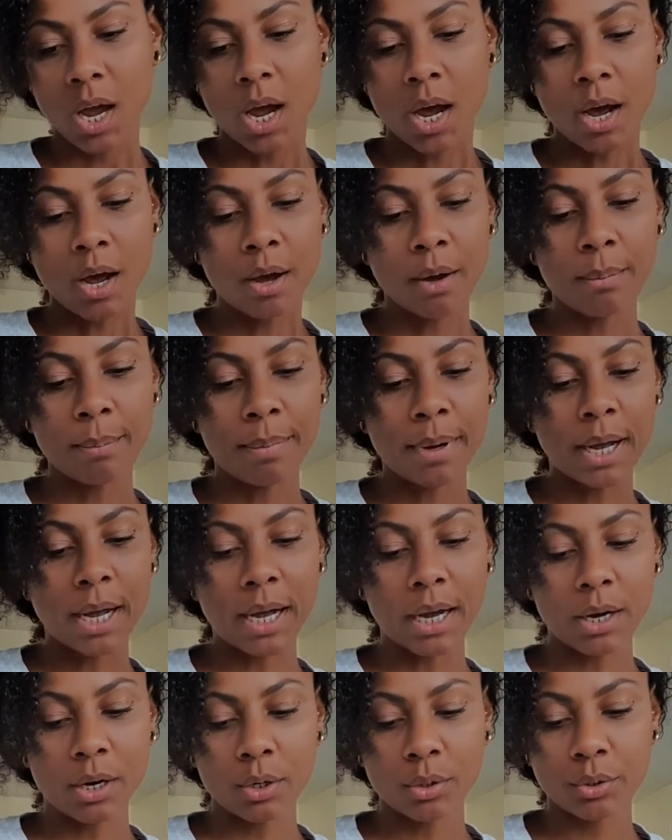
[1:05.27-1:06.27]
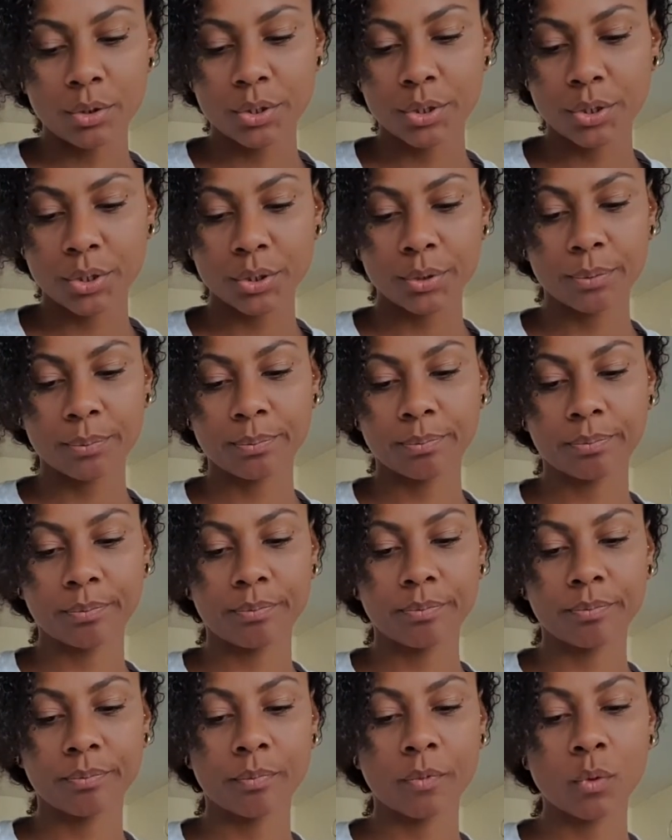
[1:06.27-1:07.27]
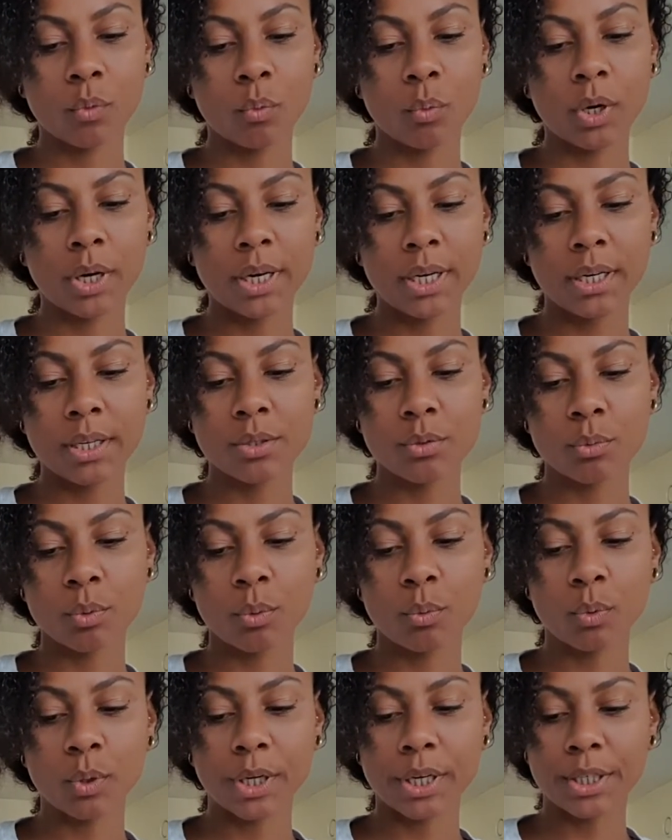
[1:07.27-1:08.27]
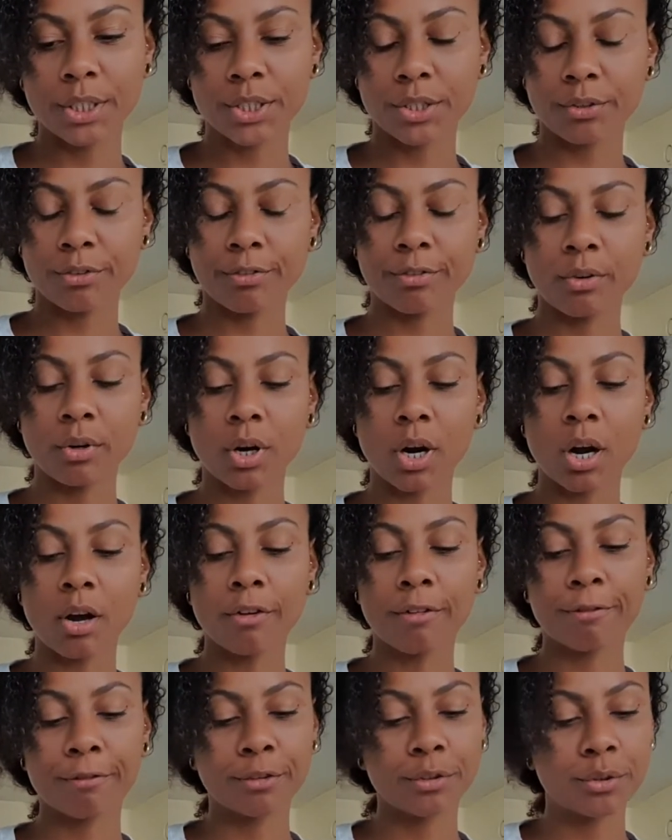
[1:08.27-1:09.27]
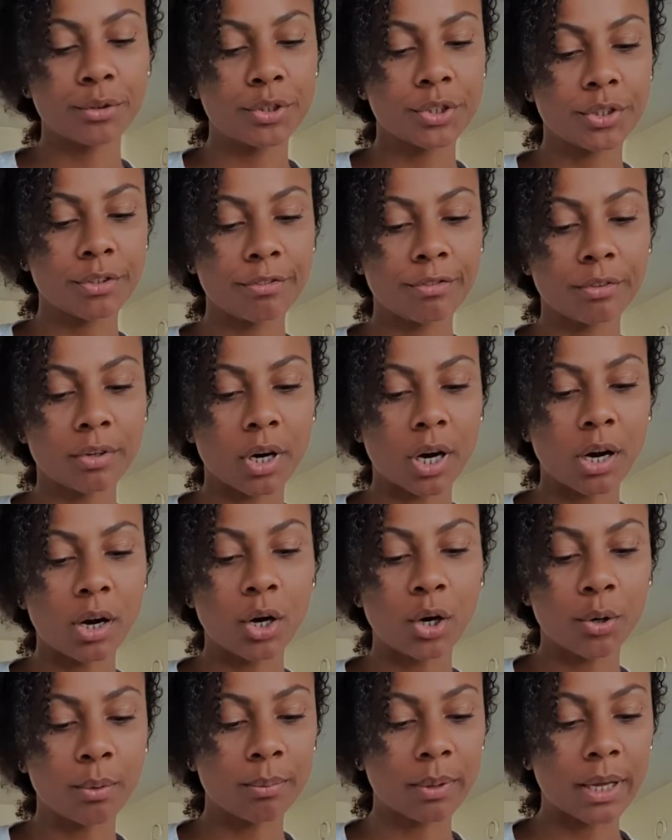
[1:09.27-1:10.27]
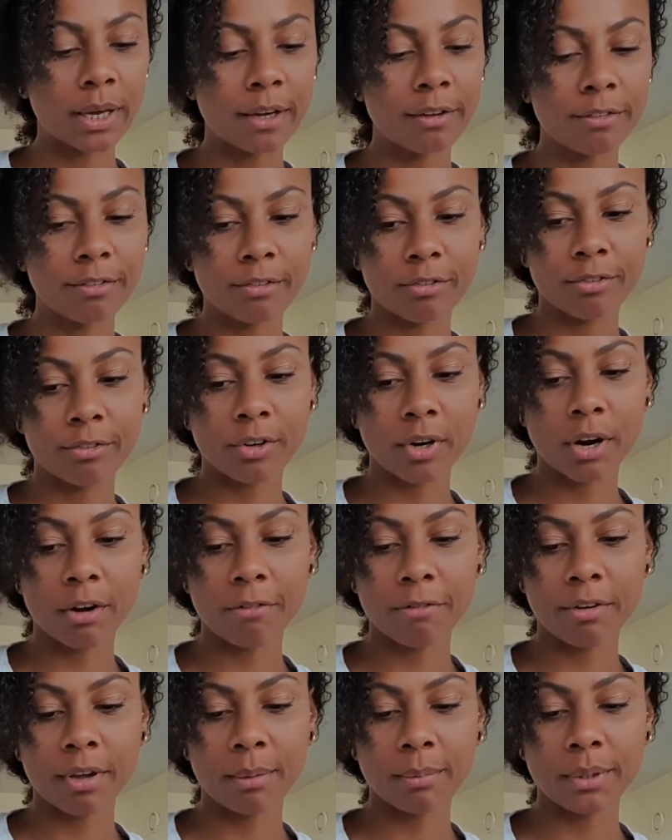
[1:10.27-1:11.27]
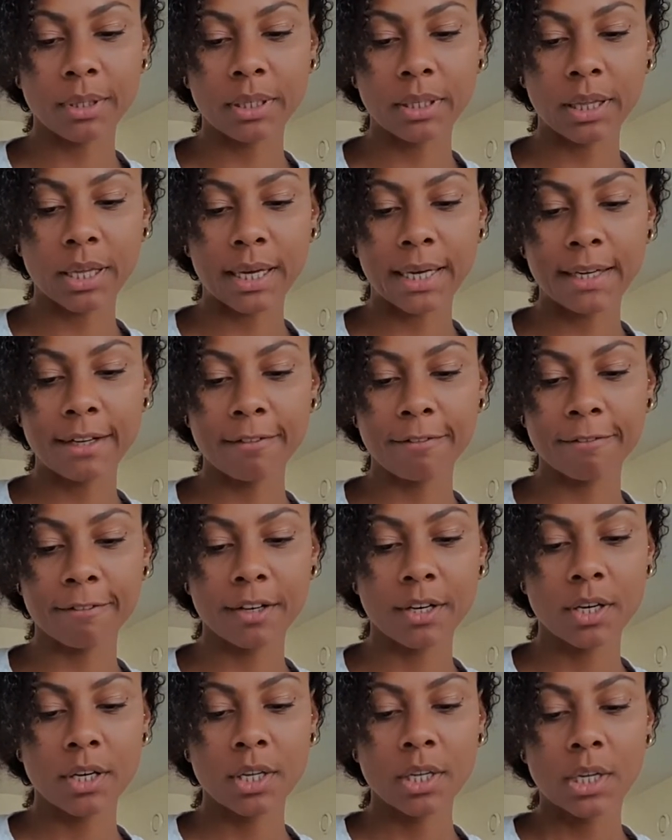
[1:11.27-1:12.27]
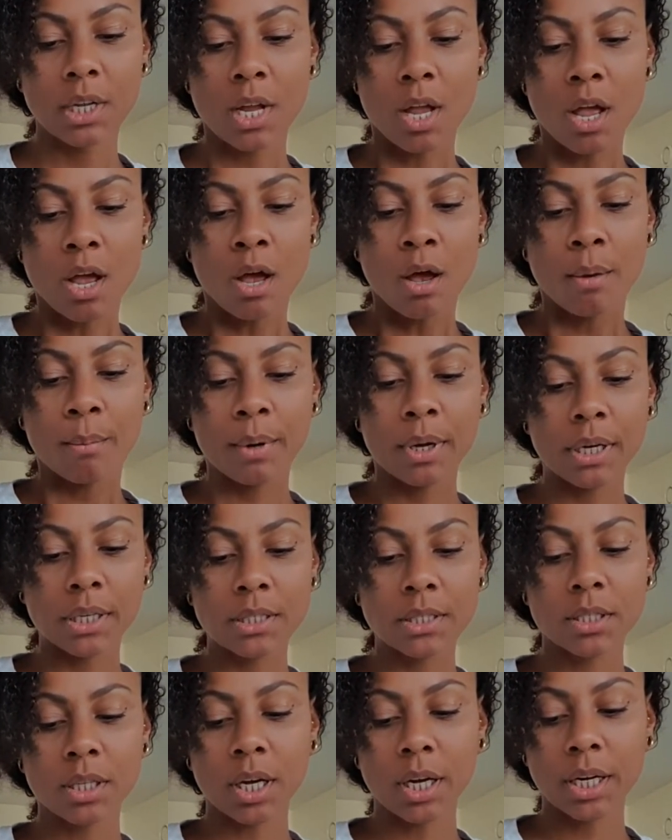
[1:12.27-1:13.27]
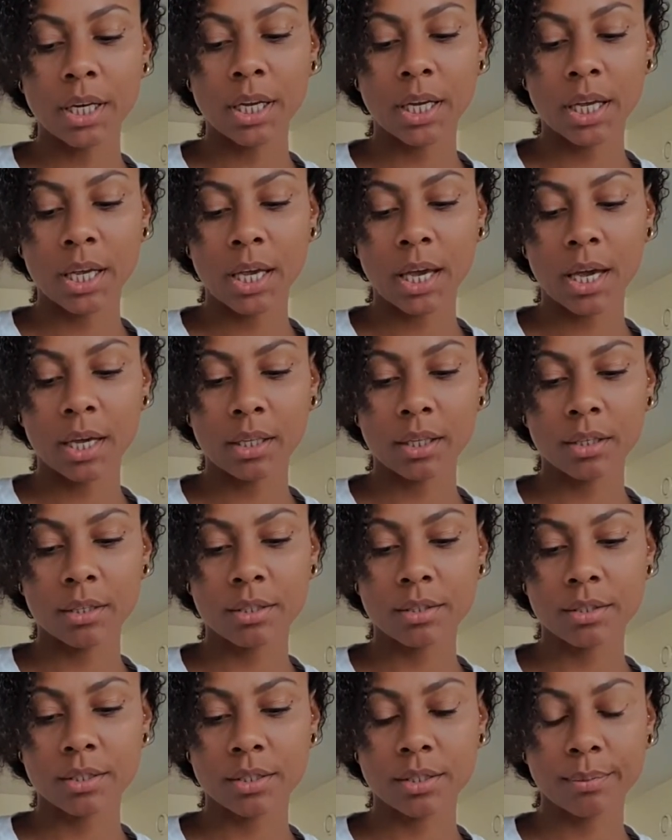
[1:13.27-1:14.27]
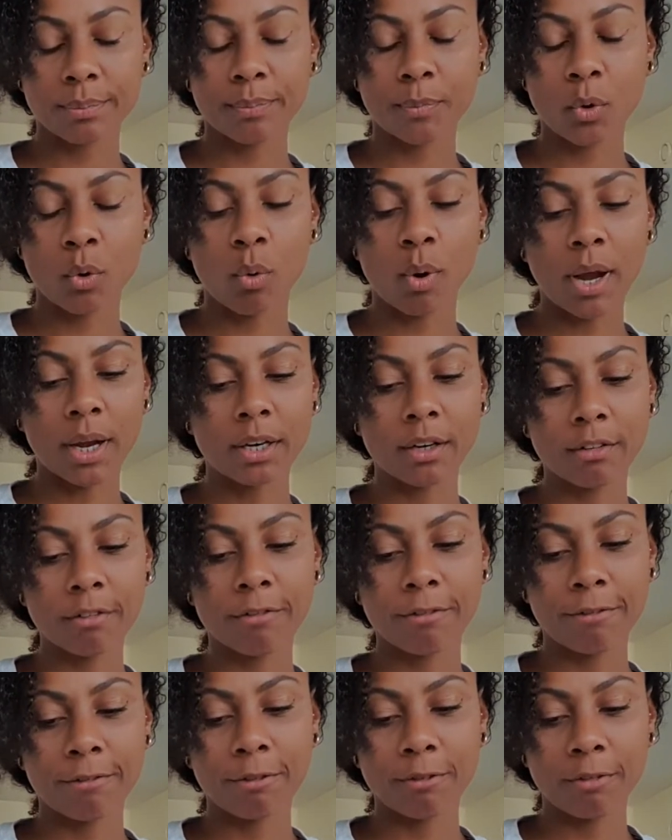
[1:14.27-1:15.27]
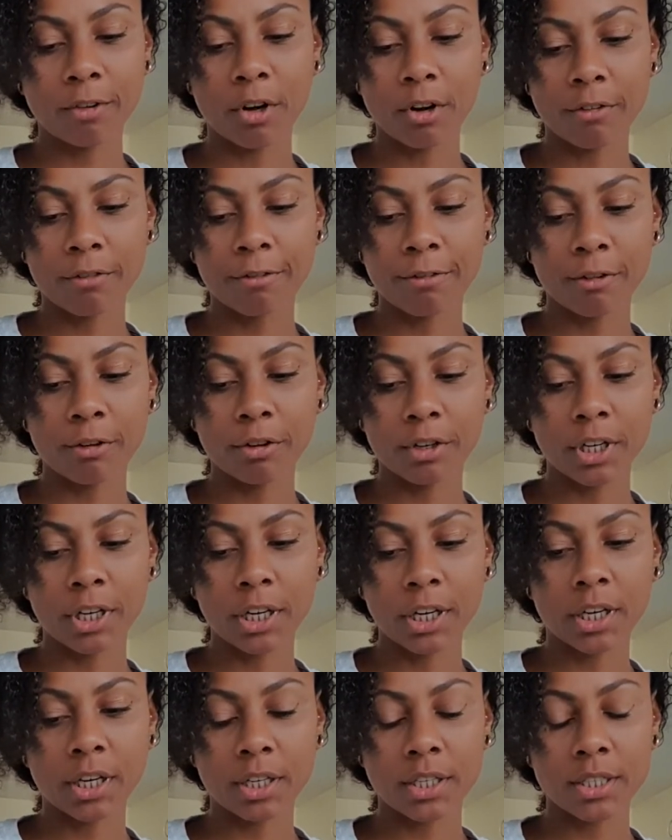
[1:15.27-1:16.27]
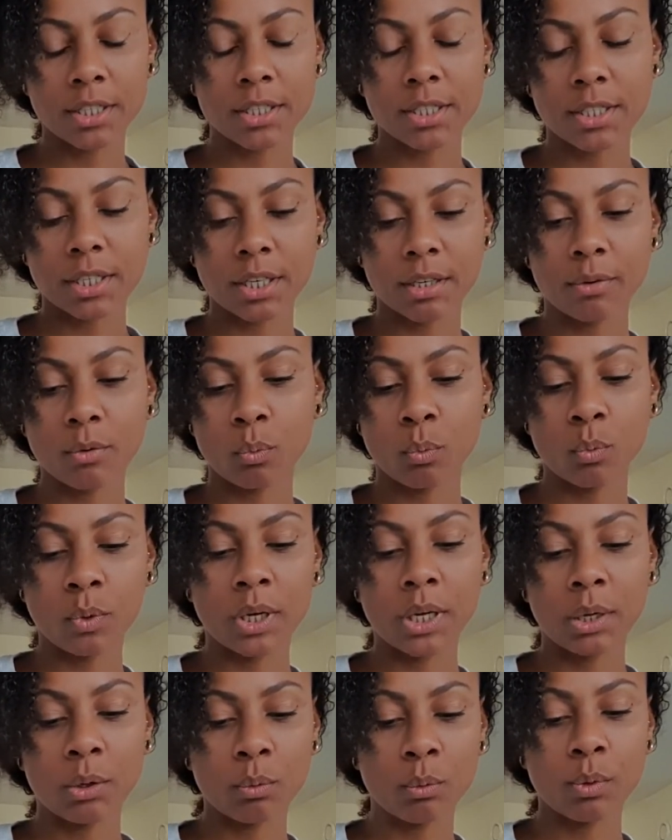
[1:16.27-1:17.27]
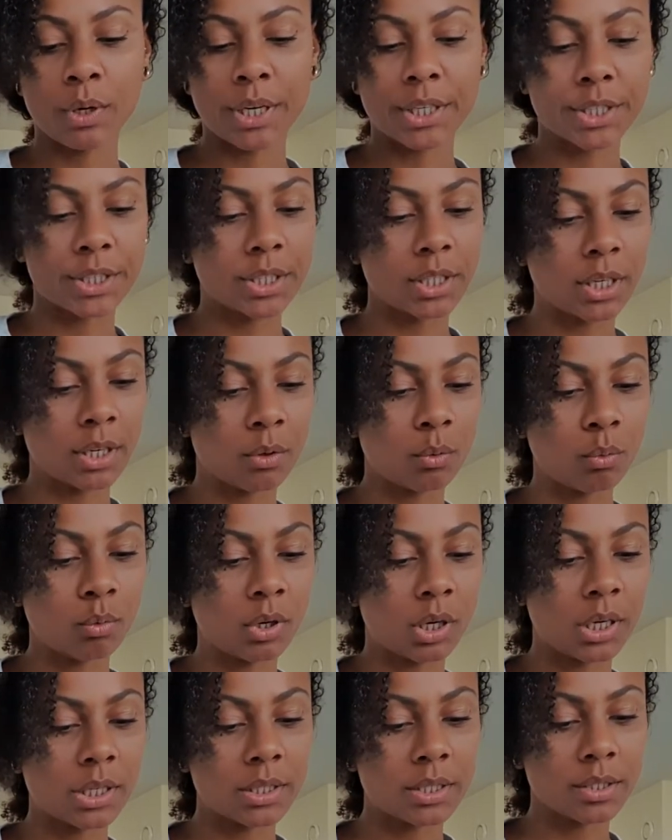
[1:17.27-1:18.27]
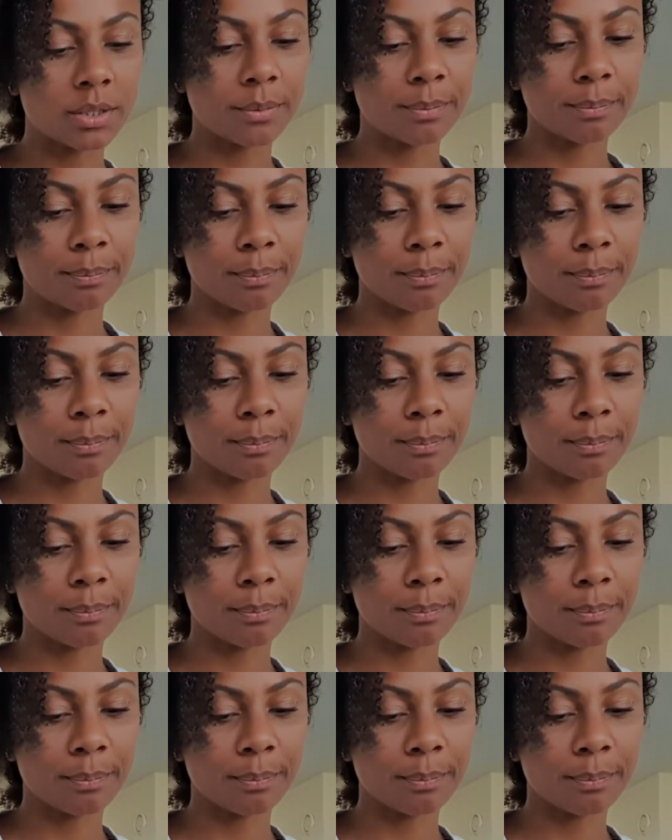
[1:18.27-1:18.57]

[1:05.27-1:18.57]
about what it is we want for our future, for our home life, for our family life, but it's not yet quite unfolding as we wished it was